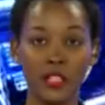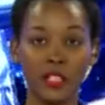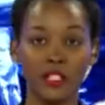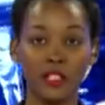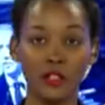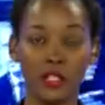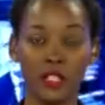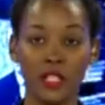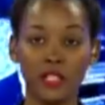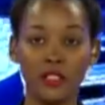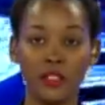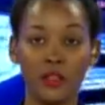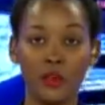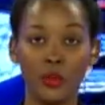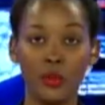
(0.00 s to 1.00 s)

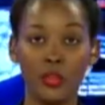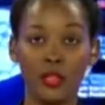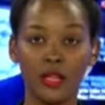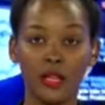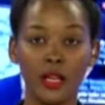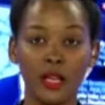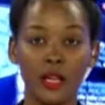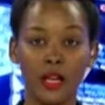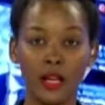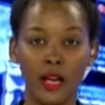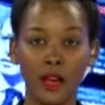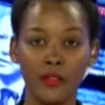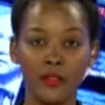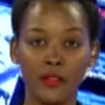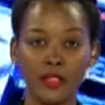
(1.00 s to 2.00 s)
intricate wooden
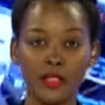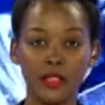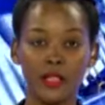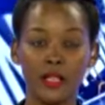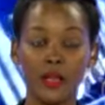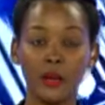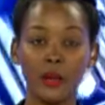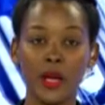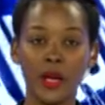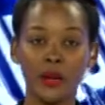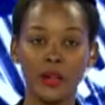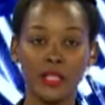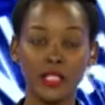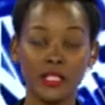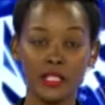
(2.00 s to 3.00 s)
carvings
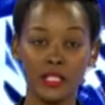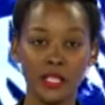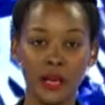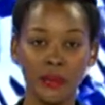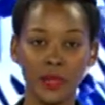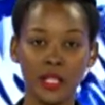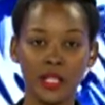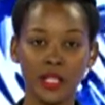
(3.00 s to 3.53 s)
bearing Islamic,